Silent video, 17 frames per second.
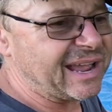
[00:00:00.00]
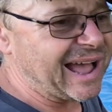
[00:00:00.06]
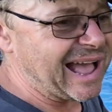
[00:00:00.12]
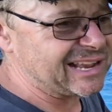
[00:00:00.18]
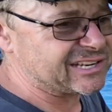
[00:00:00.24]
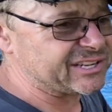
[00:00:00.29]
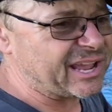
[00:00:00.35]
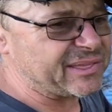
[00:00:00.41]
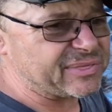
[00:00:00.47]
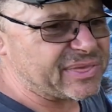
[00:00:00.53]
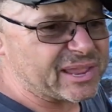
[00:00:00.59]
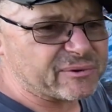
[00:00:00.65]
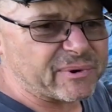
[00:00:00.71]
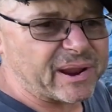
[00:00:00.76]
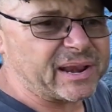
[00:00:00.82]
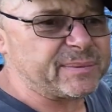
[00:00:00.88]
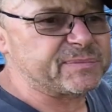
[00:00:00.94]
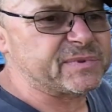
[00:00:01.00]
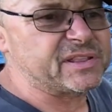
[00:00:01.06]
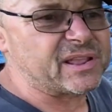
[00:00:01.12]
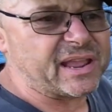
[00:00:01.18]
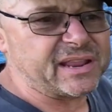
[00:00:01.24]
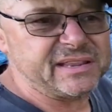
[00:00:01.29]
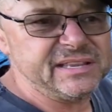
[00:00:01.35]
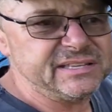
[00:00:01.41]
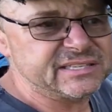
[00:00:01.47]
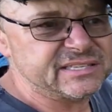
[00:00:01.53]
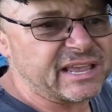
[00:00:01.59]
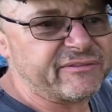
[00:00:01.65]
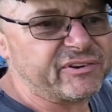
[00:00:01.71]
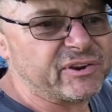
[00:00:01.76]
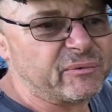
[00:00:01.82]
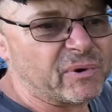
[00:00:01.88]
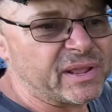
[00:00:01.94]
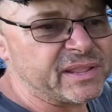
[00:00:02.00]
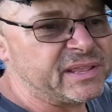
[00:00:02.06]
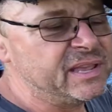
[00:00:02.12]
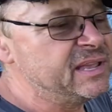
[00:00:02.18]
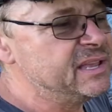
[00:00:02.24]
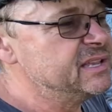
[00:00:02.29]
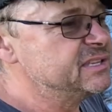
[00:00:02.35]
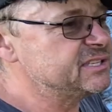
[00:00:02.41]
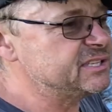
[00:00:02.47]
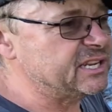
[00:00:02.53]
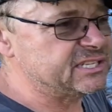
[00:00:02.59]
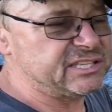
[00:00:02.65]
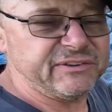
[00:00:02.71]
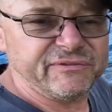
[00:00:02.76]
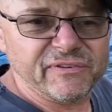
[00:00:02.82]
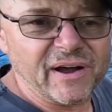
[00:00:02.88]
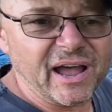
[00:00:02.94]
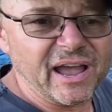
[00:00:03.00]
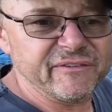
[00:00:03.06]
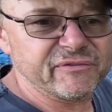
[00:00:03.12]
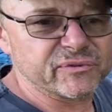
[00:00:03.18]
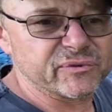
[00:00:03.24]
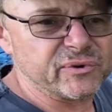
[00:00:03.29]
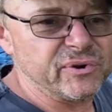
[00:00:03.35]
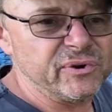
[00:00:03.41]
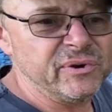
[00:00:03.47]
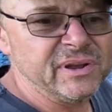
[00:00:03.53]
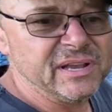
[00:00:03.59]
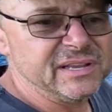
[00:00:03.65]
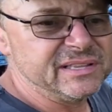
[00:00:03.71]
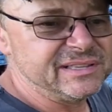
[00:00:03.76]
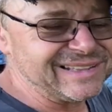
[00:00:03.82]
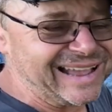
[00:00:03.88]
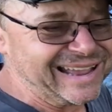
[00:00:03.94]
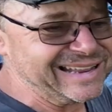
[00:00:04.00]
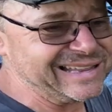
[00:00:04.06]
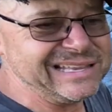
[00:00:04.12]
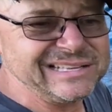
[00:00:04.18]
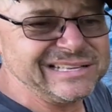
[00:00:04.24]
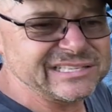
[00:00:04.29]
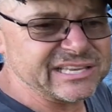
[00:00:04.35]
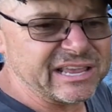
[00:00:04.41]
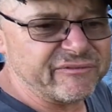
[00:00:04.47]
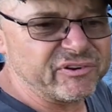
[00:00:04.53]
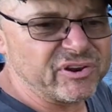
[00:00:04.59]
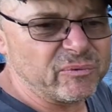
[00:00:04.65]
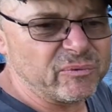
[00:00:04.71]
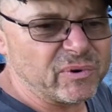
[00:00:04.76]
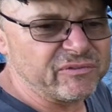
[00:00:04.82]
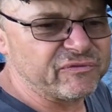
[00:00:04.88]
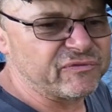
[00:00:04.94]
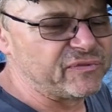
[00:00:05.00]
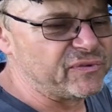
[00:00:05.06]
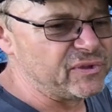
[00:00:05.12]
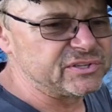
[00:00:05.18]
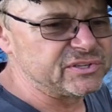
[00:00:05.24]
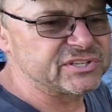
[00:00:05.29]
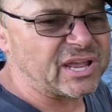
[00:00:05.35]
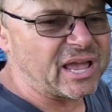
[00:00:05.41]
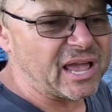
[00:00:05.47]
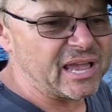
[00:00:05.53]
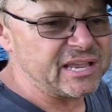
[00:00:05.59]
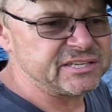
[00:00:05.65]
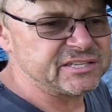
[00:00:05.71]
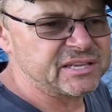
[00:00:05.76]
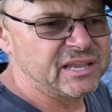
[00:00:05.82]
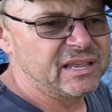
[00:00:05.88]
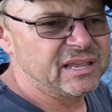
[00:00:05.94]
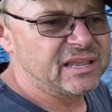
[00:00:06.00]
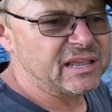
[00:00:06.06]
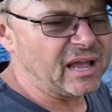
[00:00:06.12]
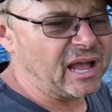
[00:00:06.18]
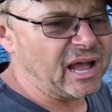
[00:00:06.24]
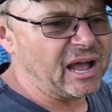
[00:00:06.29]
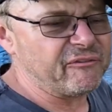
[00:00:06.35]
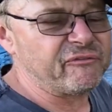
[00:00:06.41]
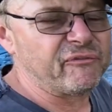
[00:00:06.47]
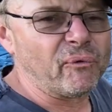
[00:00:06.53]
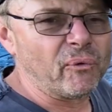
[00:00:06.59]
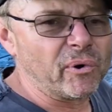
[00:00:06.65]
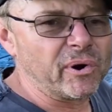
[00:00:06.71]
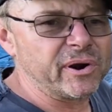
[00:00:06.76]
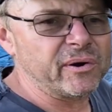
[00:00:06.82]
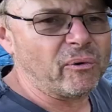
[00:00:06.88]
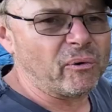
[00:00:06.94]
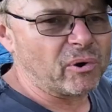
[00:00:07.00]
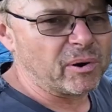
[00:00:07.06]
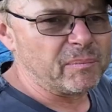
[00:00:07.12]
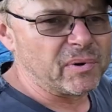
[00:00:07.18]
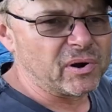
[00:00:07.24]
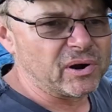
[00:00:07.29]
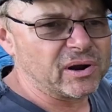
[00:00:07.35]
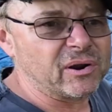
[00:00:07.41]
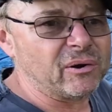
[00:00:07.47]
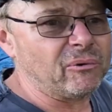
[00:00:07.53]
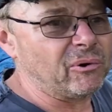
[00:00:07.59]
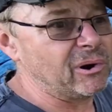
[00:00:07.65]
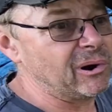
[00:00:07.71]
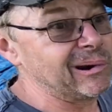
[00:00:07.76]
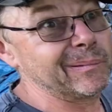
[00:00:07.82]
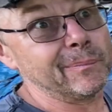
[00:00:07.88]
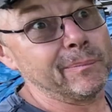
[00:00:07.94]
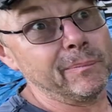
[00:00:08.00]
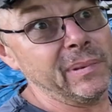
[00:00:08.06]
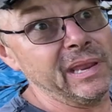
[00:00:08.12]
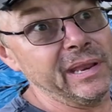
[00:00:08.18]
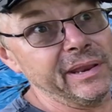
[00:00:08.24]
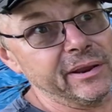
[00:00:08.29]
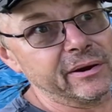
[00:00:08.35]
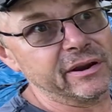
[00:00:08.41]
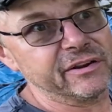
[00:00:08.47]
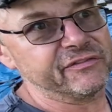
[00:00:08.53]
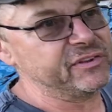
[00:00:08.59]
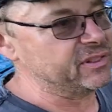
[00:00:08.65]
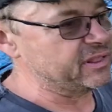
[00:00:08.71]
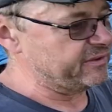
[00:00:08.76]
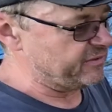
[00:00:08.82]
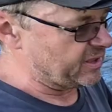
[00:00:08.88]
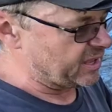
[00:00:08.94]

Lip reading: Actually, I think right up to 1971, 65 through 1971 full size Ford or Merc or Meteor if you live in